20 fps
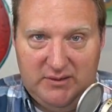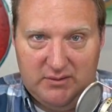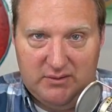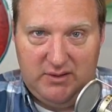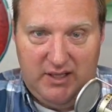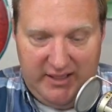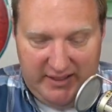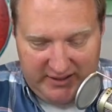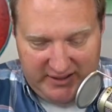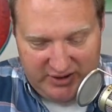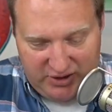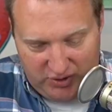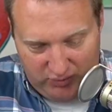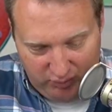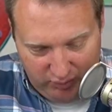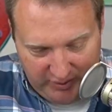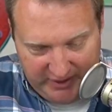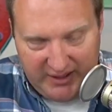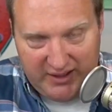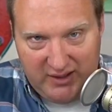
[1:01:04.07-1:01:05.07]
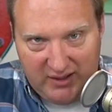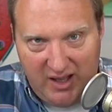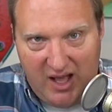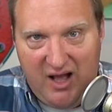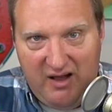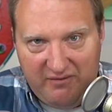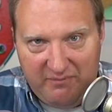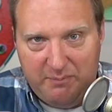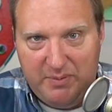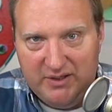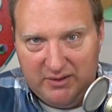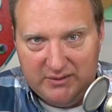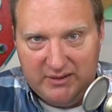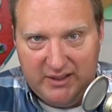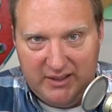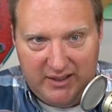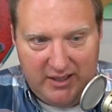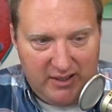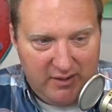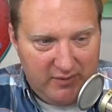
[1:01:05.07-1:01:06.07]
builder, like unless you really love
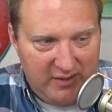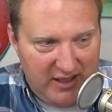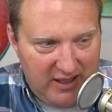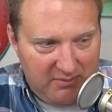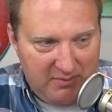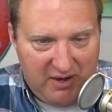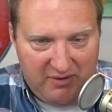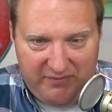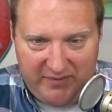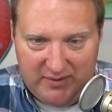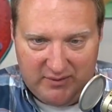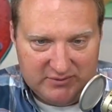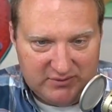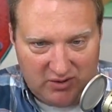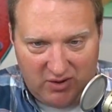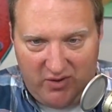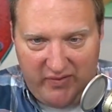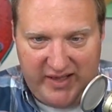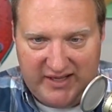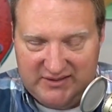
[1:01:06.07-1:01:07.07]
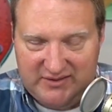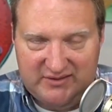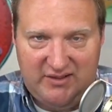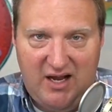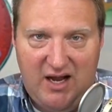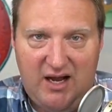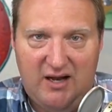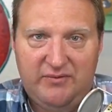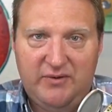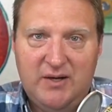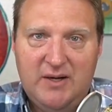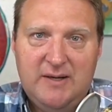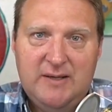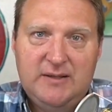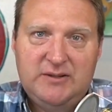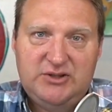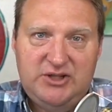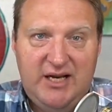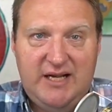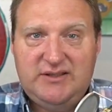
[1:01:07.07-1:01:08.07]
building, you know, email funnels and all that stuff,
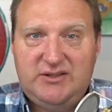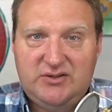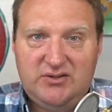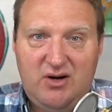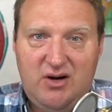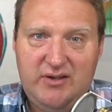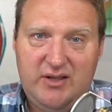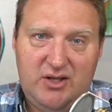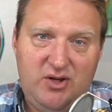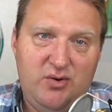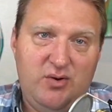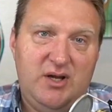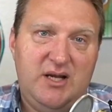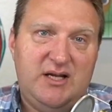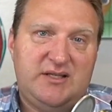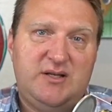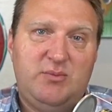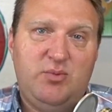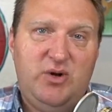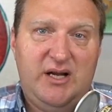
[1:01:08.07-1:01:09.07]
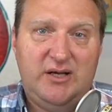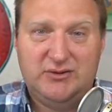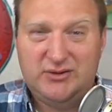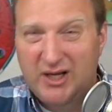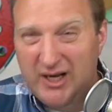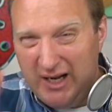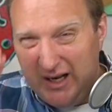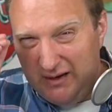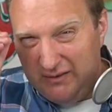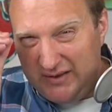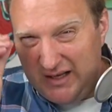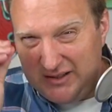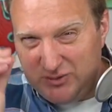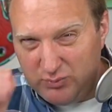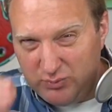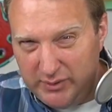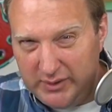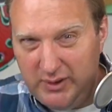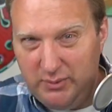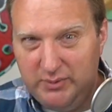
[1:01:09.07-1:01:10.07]
chances are that you can get someone else if
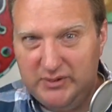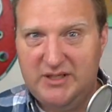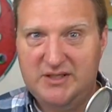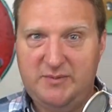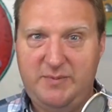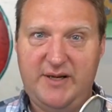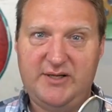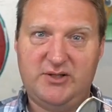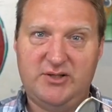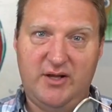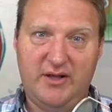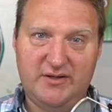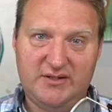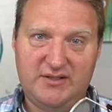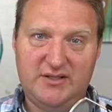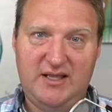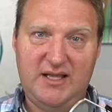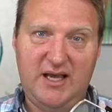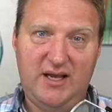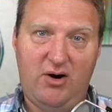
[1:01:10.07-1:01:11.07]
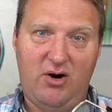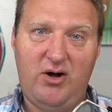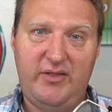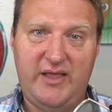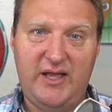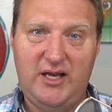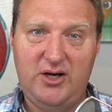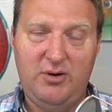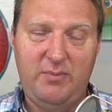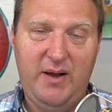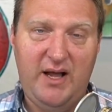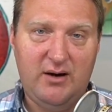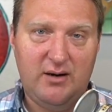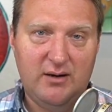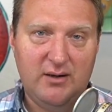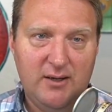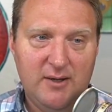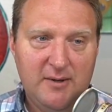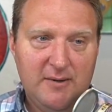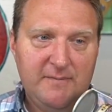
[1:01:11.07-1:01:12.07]
that's really what they specialize on. They can do
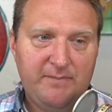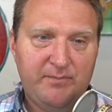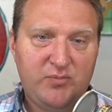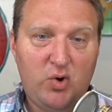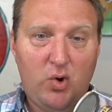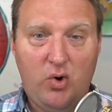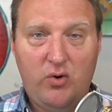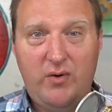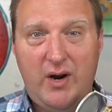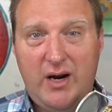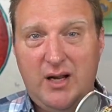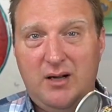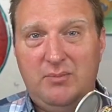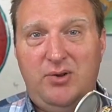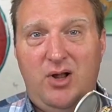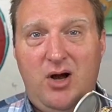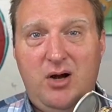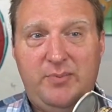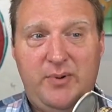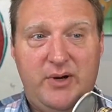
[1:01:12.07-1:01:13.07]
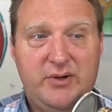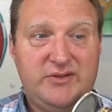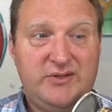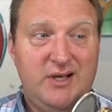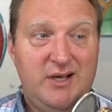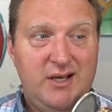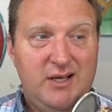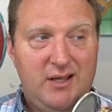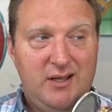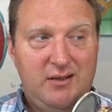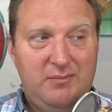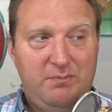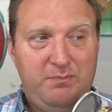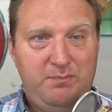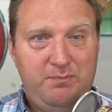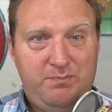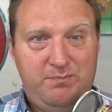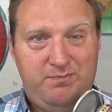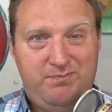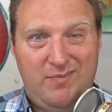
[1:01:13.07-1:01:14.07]
better. Or writing a blog post.
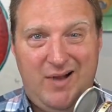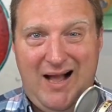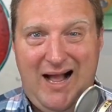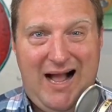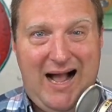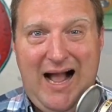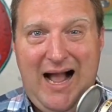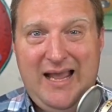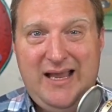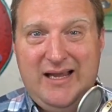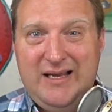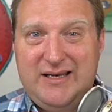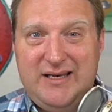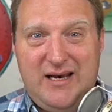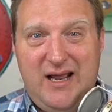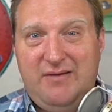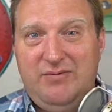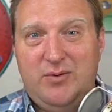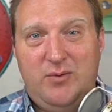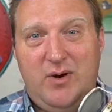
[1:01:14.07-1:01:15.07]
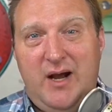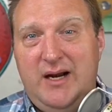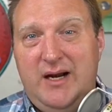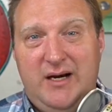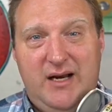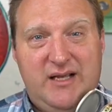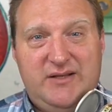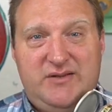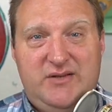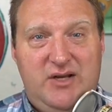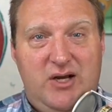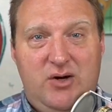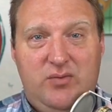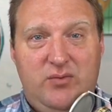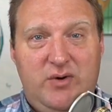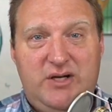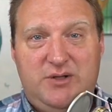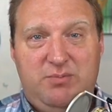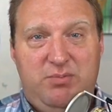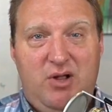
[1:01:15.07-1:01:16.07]
I could never write an
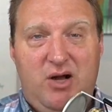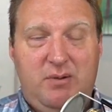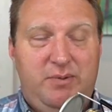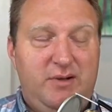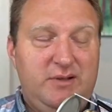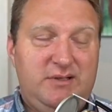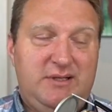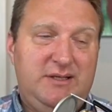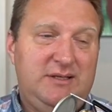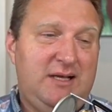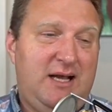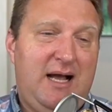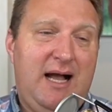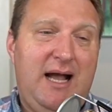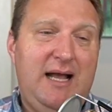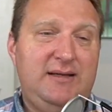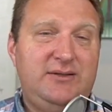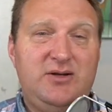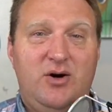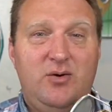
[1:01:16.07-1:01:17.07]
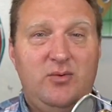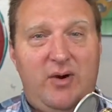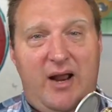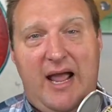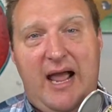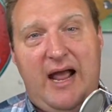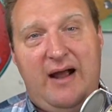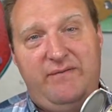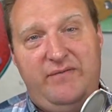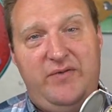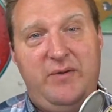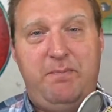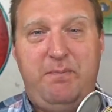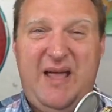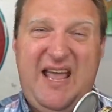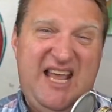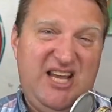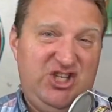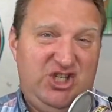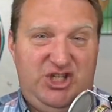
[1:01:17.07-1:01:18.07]
SEO rich blog post because I don't have the
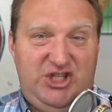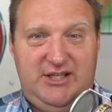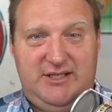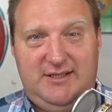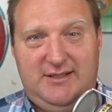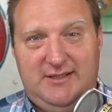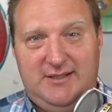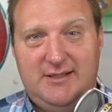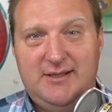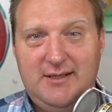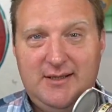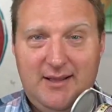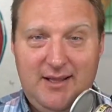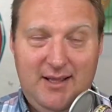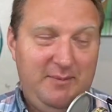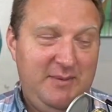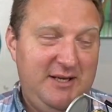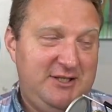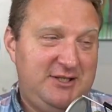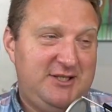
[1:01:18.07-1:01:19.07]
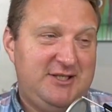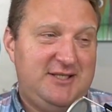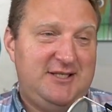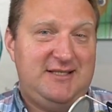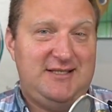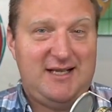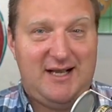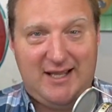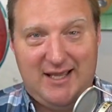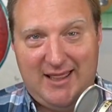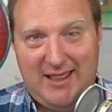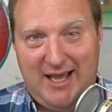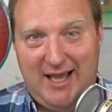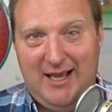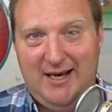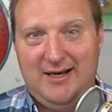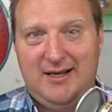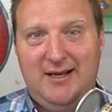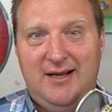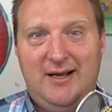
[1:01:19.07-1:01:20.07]
patience. Let me just tell you
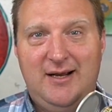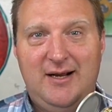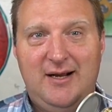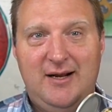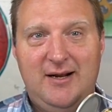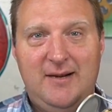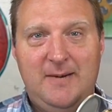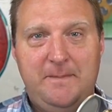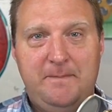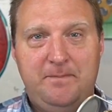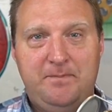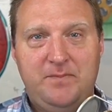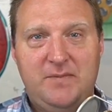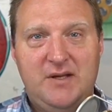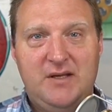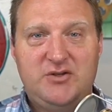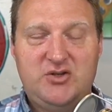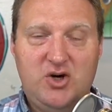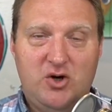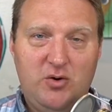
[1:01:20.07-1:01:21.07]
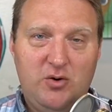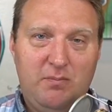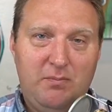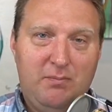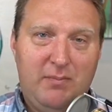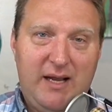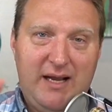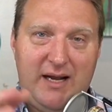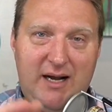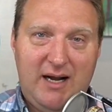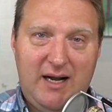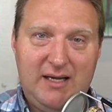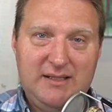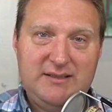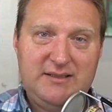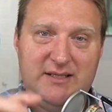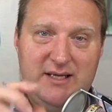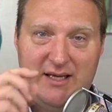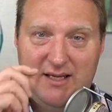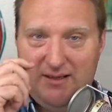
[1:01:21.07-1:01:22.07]
that. So my
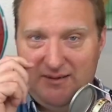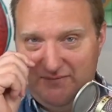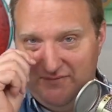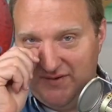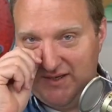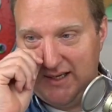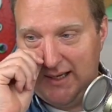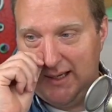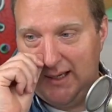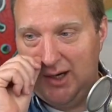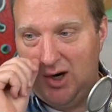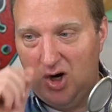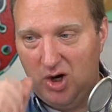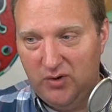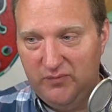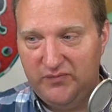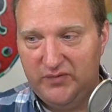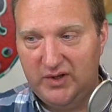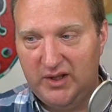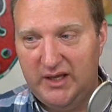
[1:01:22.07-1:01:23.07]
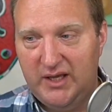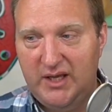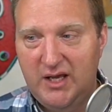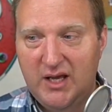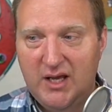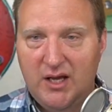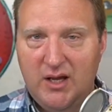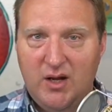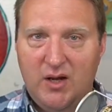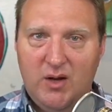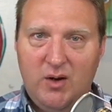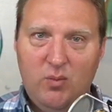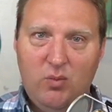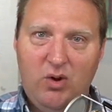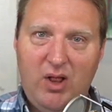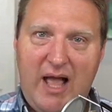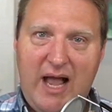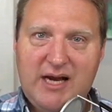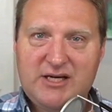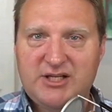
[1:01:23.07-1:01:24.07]
content VA hopefully
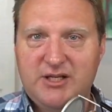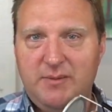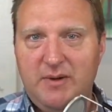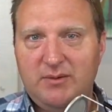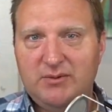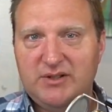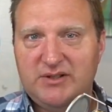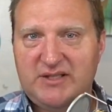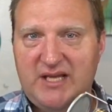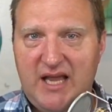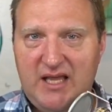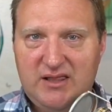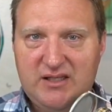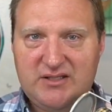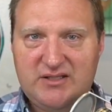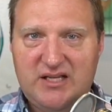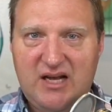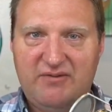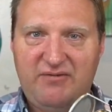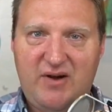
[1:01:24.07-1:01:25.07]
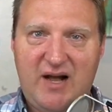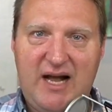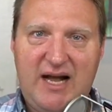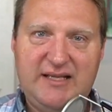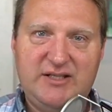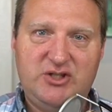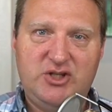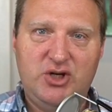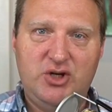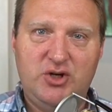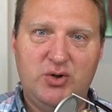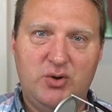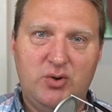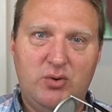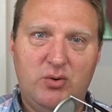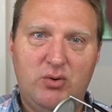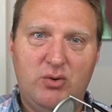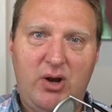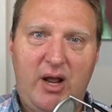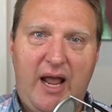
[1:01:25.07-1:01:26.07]
will actually be able to take the stuff I
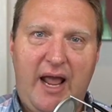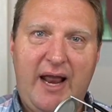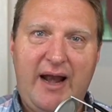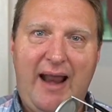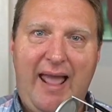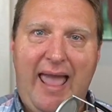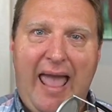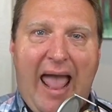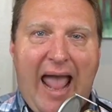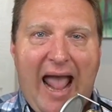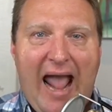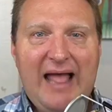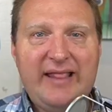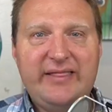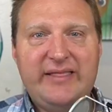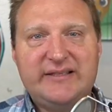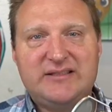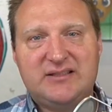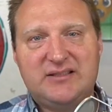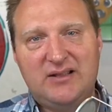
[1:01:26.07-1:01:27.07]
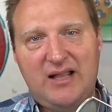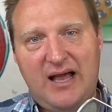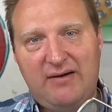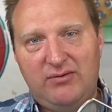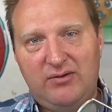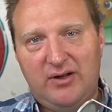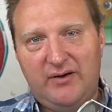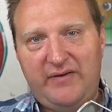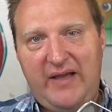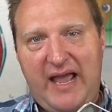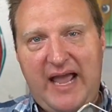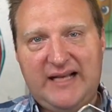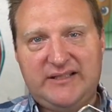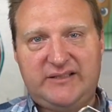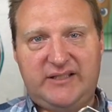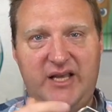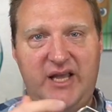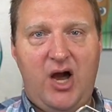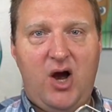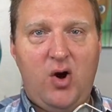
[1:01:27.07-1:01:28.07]
do and add this level of
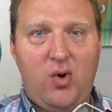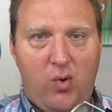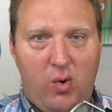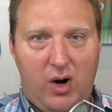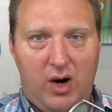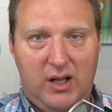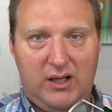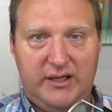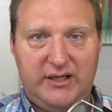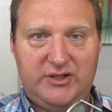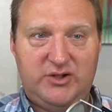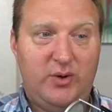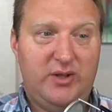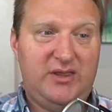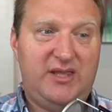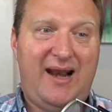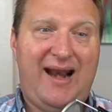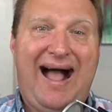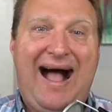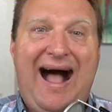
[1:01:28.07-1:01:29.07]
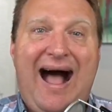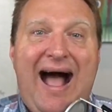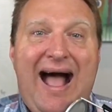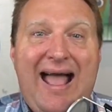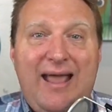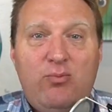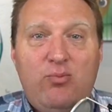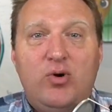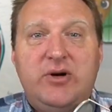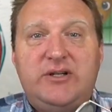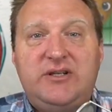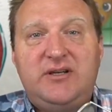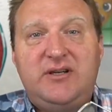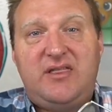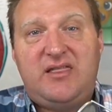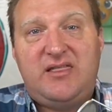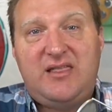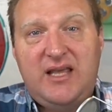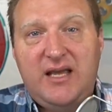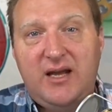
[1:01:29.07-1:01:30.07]
SEO quality to it that I
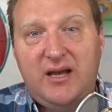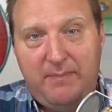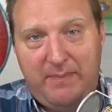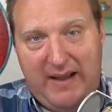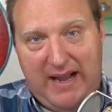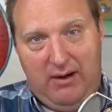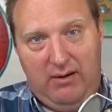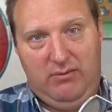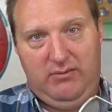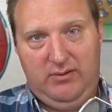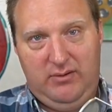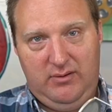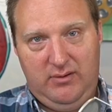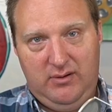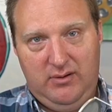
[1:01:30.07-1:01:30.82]
wouldn't think about.